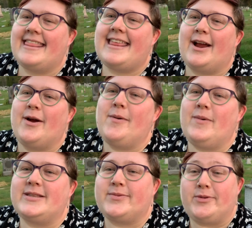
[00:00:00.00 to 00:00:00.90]
there
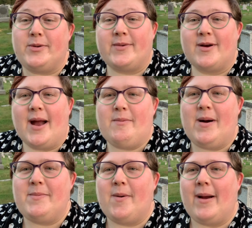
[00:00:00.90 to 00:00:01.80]
was a rumor at
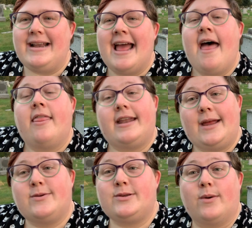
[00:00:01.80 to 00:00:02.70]
one point that
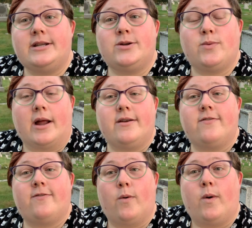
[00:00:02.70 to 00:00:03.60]
he was going to run
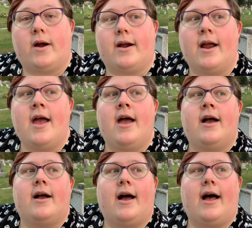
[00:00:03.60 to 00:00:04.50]
for
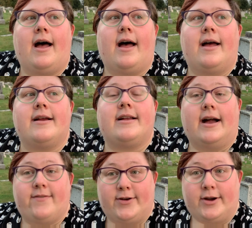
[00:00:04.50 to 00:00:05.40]
uh,
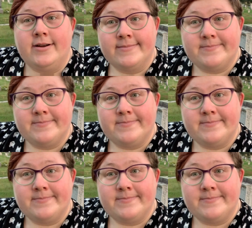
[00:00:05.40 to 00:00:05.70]
governor,